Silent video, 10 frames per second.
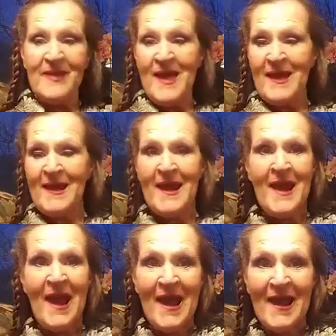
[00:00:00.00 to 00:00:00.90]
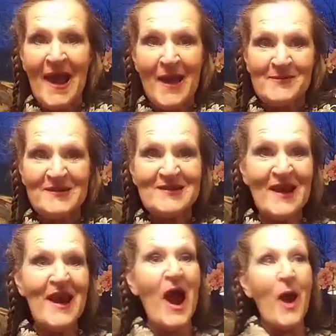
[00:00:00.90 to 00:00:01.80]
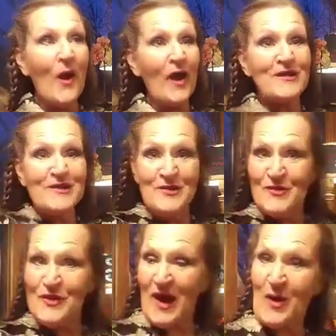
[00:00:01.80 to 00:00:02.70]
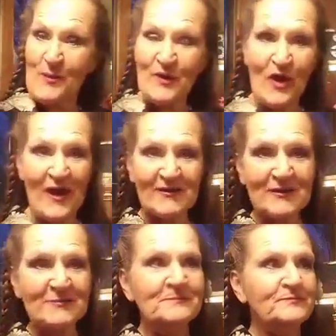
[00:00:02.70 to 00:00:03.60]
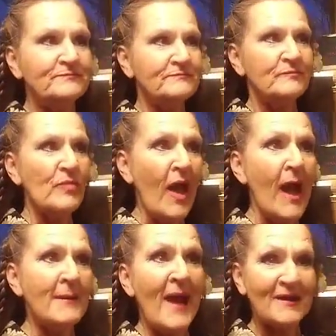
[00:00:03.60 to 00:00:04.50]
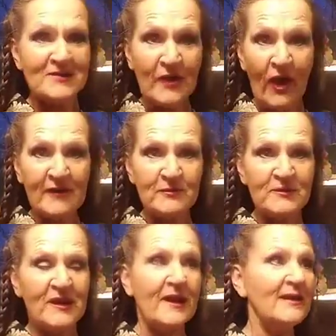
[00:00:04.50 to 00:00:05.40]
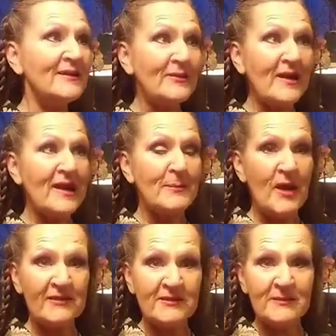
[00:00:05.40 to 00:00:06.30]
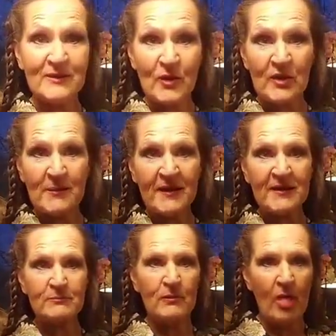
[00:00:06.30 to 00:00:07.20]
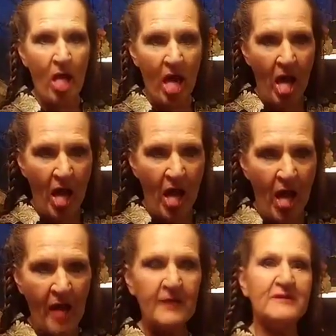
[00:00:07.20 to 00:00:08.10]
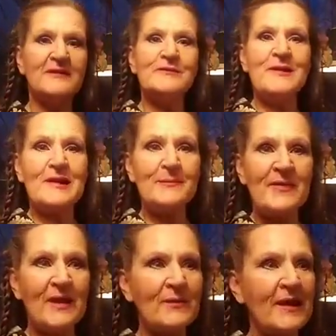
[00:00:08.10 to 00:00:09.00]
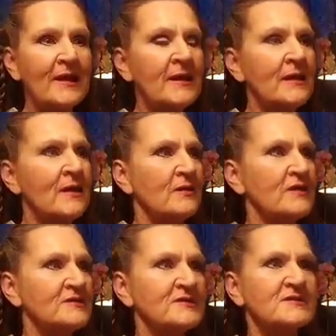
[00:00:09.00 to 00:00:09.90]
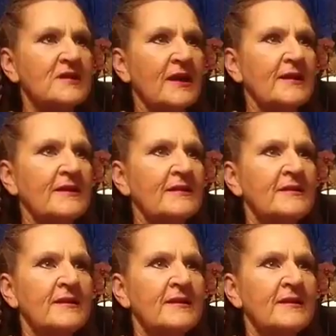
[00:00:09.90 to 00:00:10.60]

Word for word: Hey, hey, hey, happy day. How are you? I hope you're awesome. I'm actually awesome today. I didn't wake up awesome. I woke up kind of blah. Do you ever wake up that way where you're just kind of,